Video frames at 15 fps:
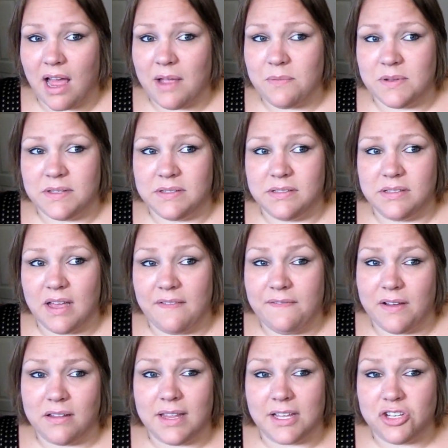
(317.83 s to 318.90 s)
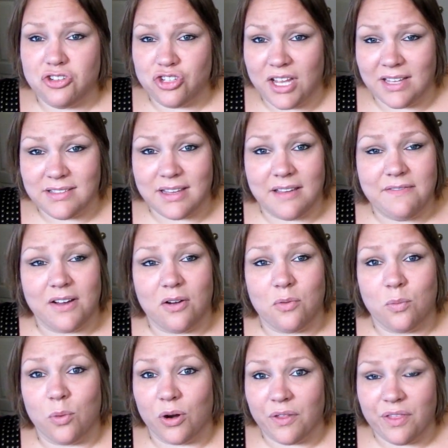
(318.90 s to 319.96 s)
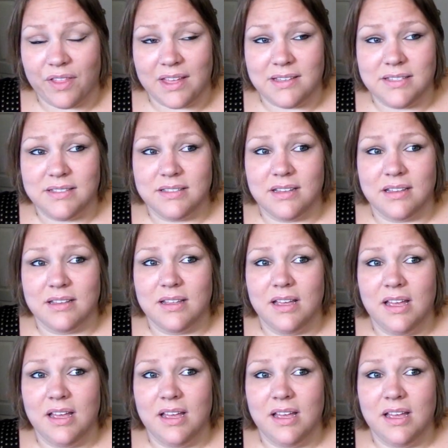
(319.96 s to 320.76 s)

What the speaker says: I felt like shit. I felt worthless.